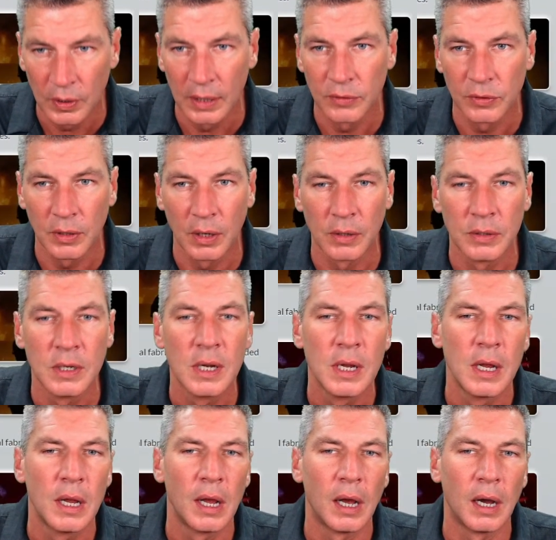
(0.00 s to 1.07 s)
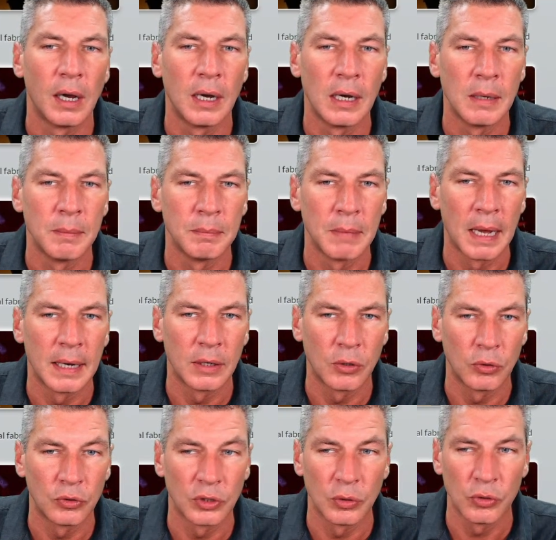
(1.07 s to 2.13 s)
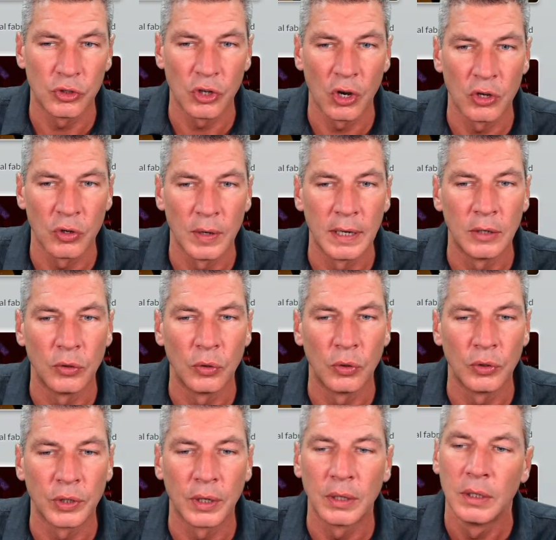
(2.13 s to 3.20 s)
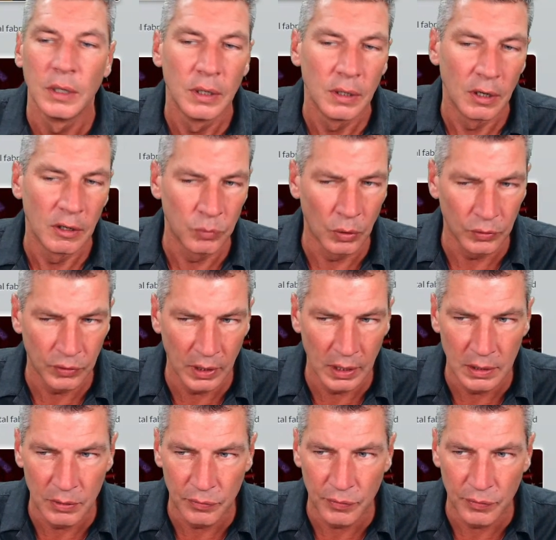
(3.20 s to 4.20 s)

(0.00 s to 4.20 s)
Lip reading: days ago. And of course it will show you in order of what's hitting the